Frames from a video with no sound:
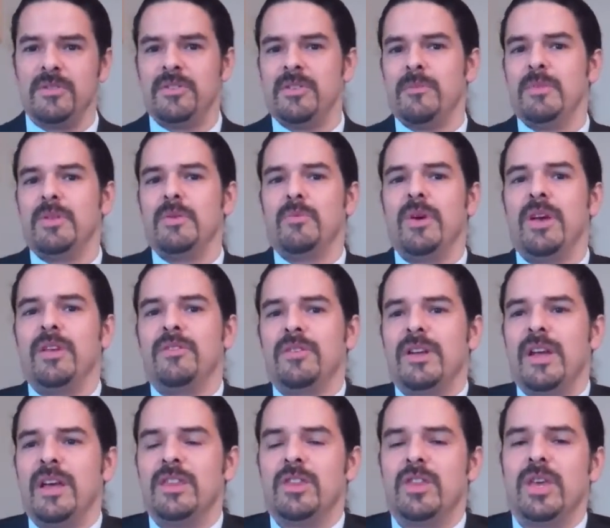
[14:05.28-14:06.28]
some of the ways that
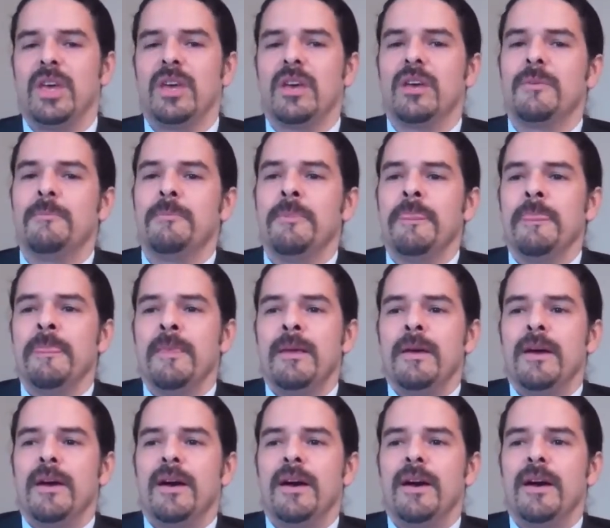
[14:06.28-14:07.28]
I think.
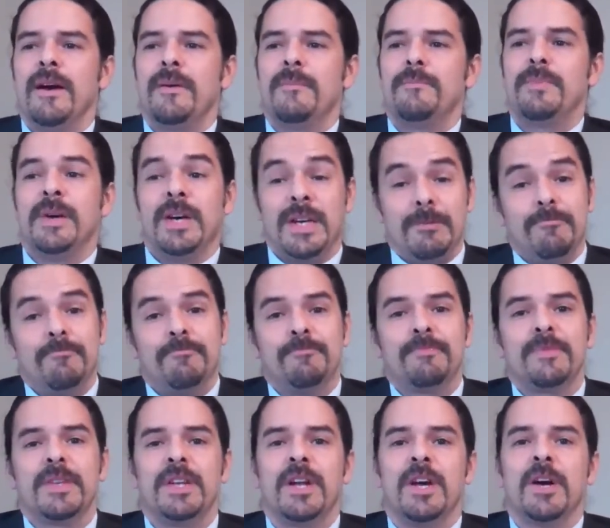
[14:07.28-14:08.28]
But
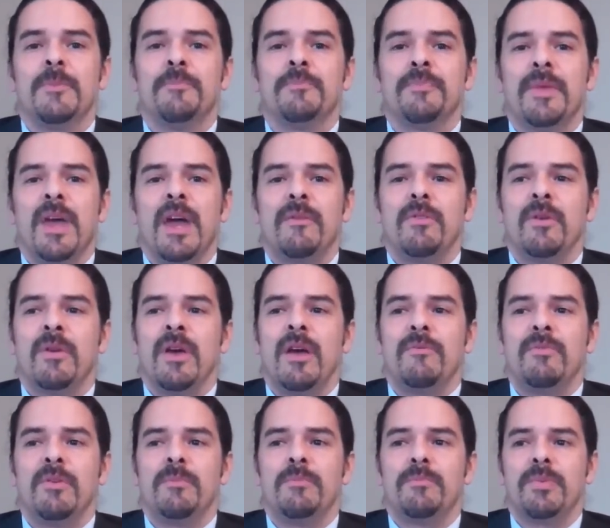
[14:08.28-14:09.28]

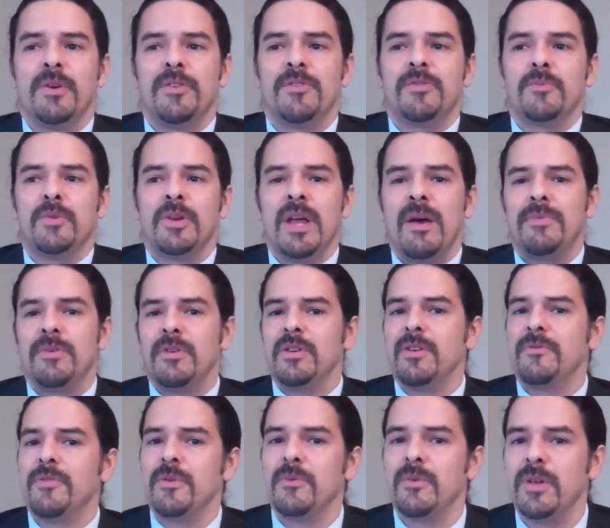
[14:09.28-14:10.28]
every person would have their
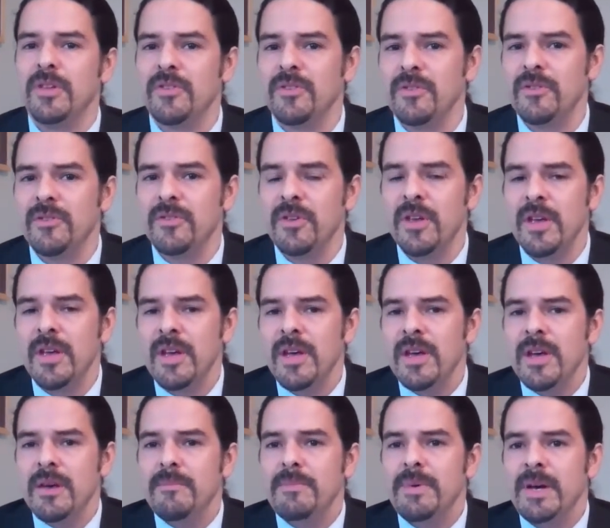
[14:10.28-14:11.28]
different reasons.
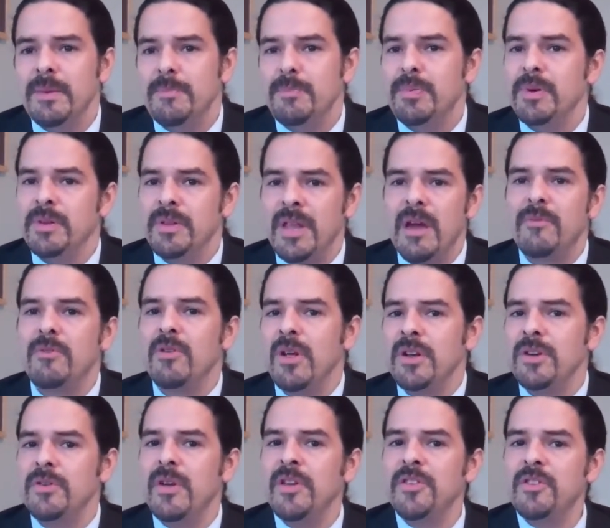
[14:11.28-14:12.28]
But never
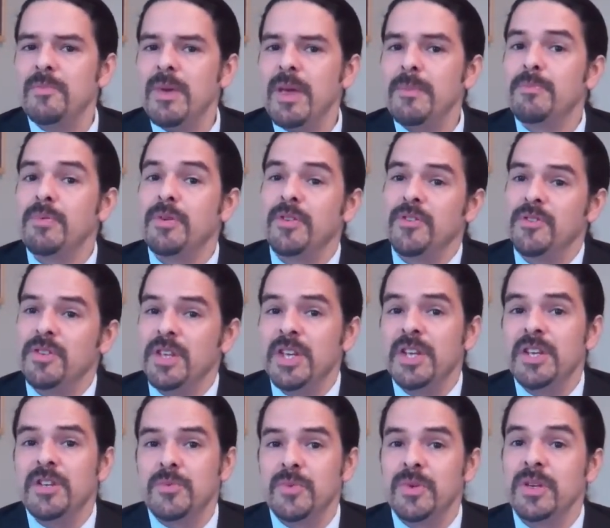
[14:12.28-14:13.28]
underestimate
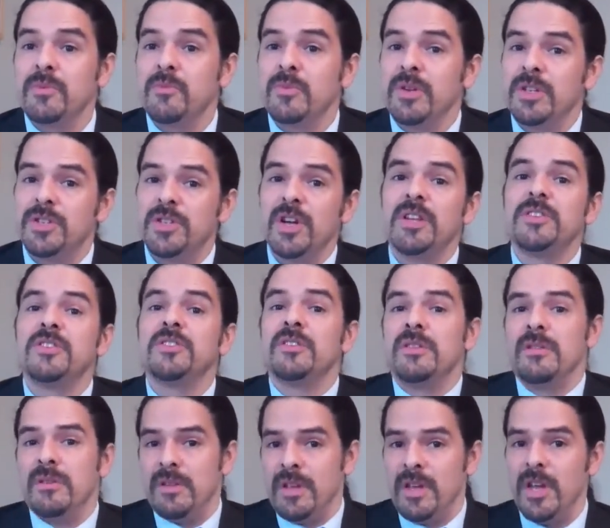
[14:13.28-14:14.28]
prestige. When a judge is
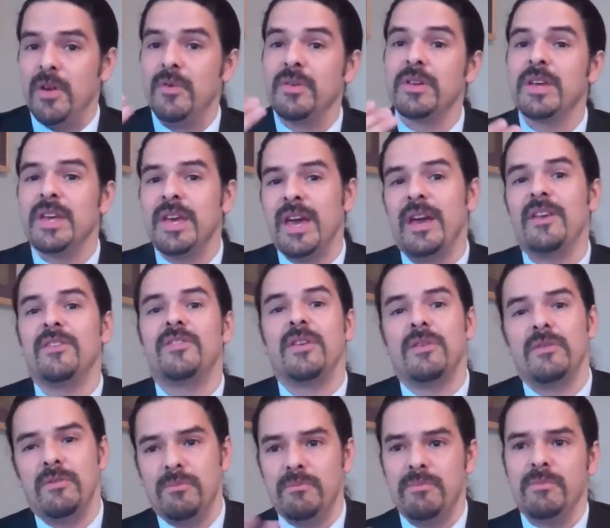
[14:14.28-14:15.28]
hearing a case
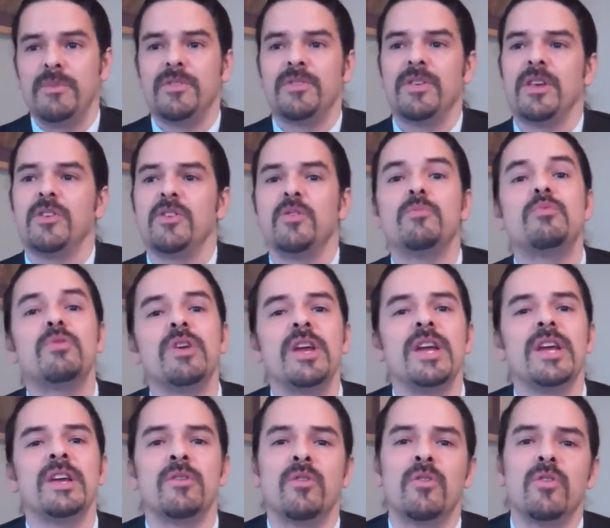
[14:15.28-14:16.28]
that, say, you
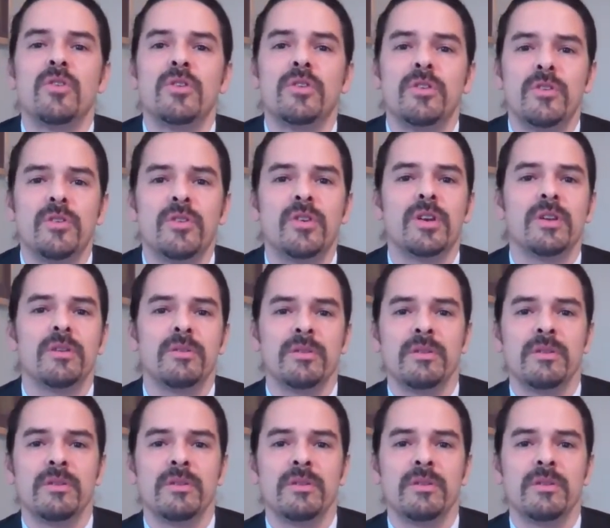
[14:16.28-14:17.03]
bring, or you're a